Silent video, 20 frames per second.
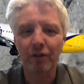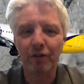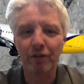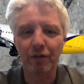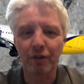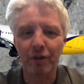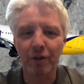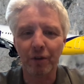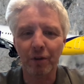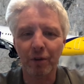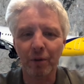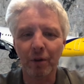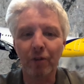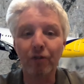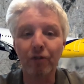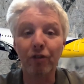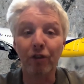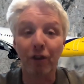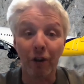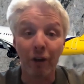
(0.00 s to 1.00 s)
to
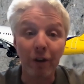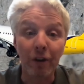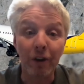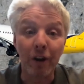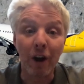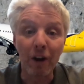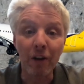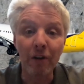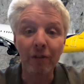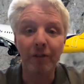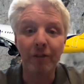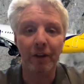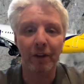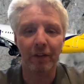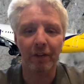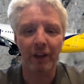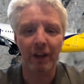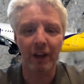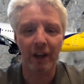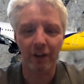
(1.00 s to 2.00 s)
turn over
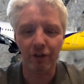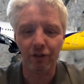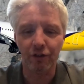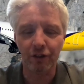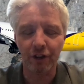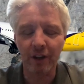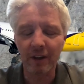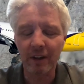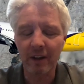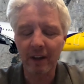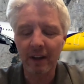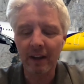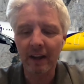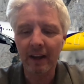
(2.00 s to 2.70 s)
the engine.